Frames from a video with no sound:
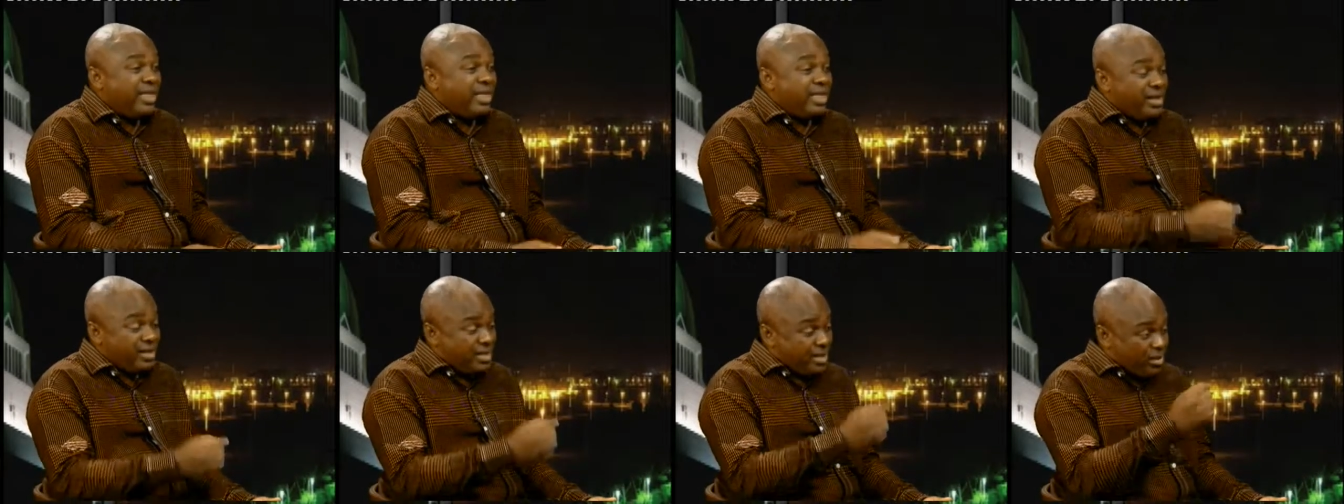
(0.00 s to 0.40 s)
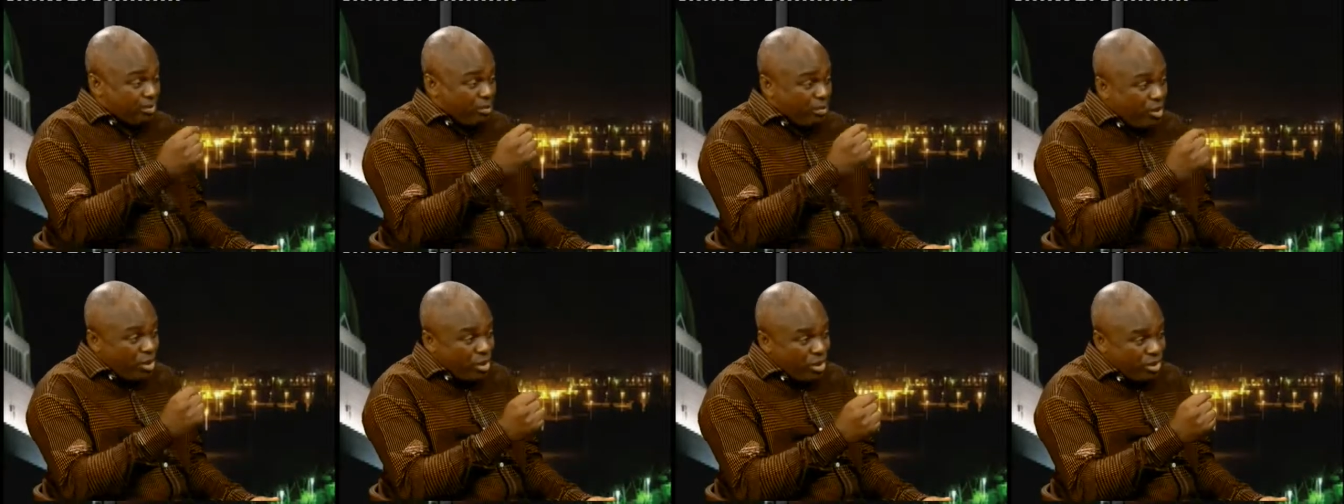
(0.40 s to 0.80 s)
it is
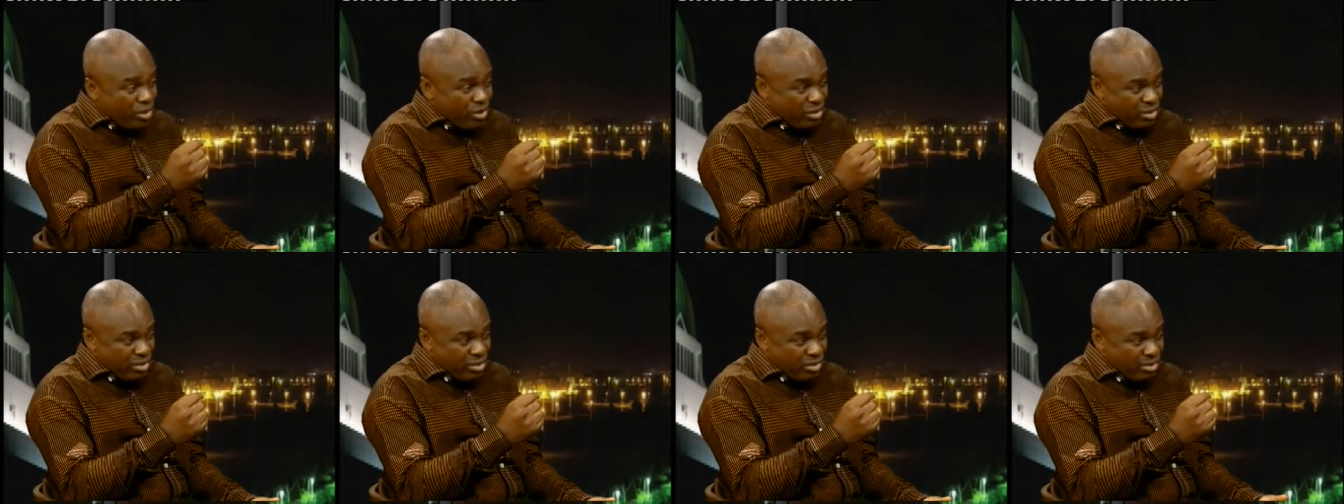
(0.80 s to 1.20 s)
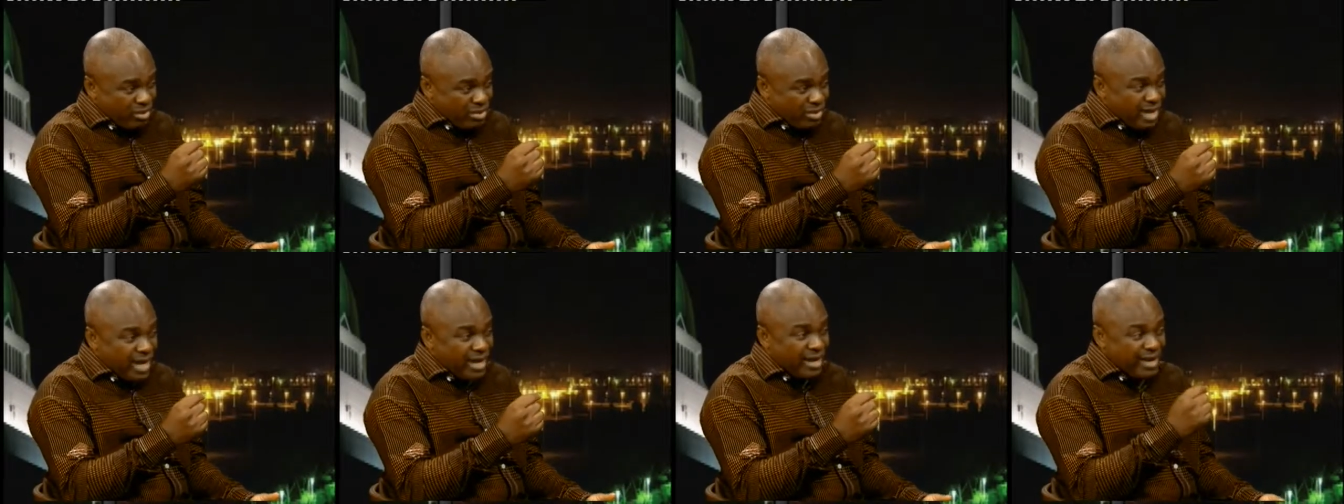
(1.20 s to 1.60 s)
monitored
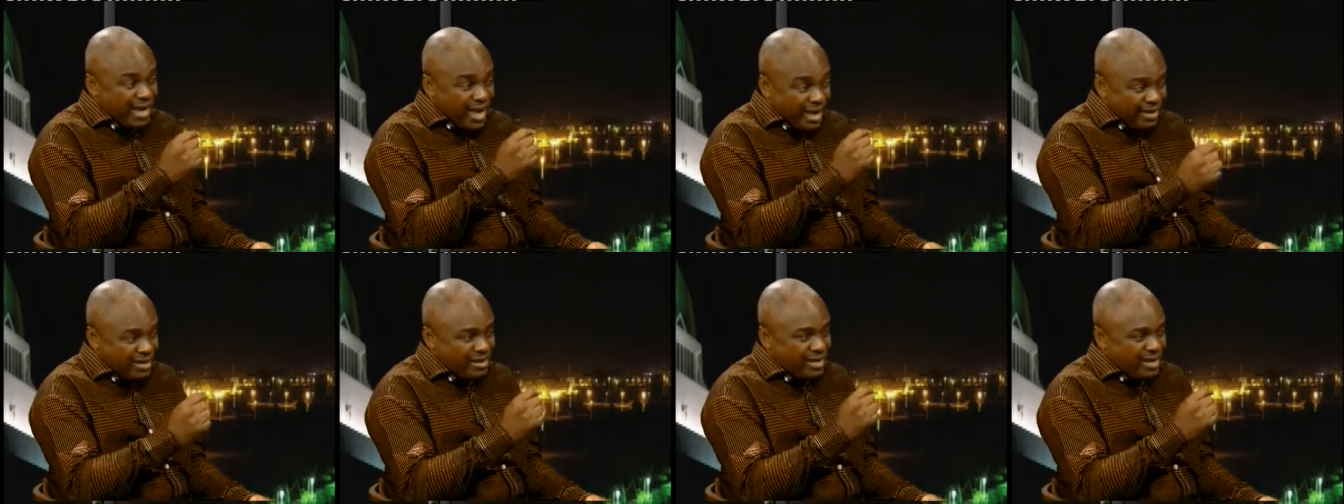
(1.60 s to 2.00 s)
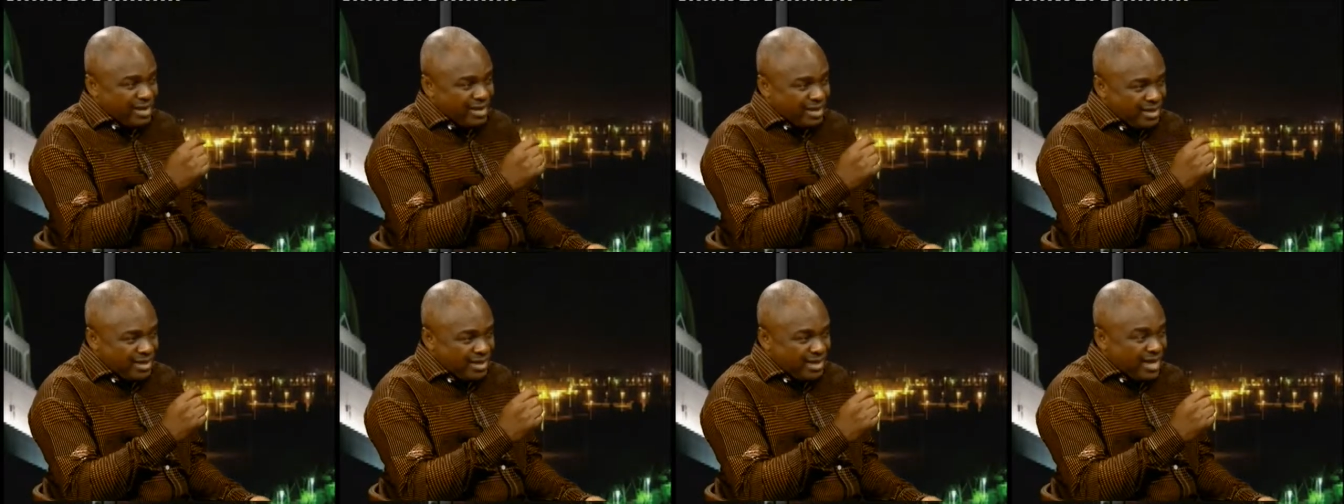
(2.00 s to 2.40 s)
to that
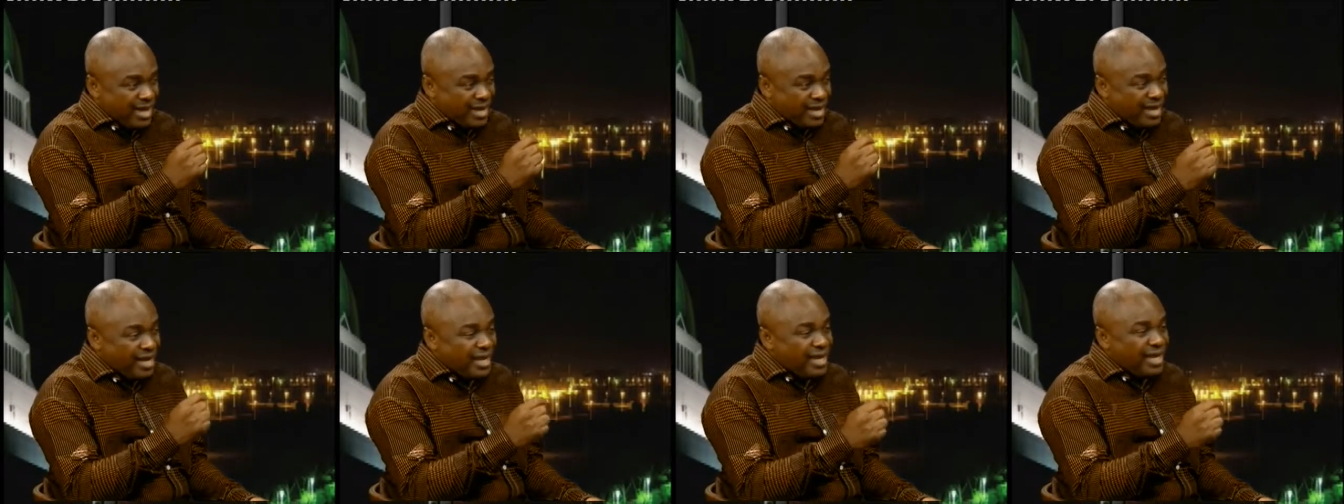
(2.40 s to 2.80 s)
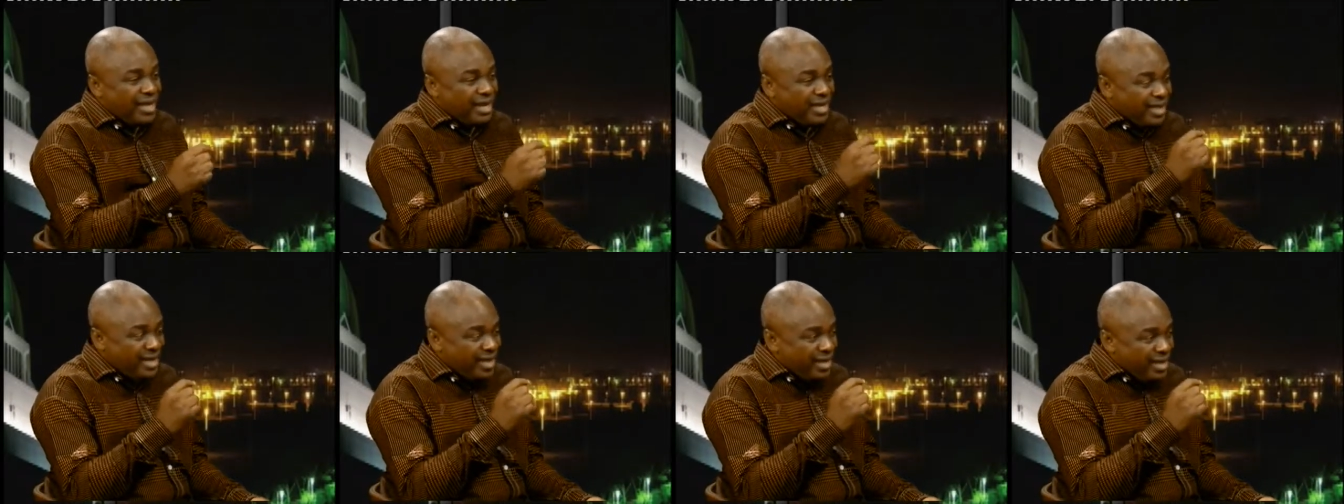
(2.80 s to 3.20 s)
extent that
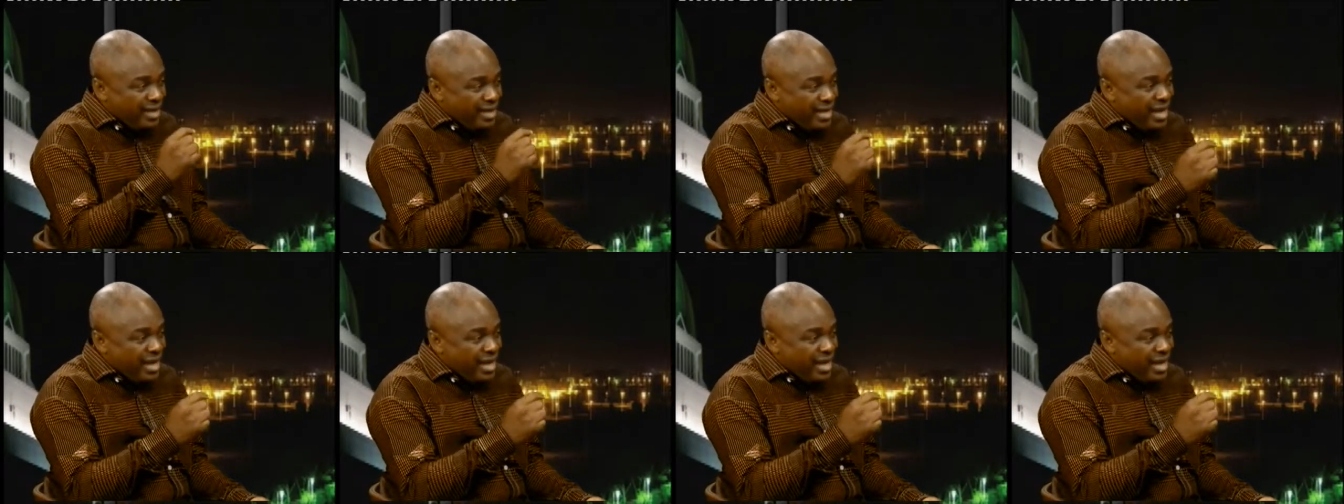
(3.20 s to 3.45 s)
they dare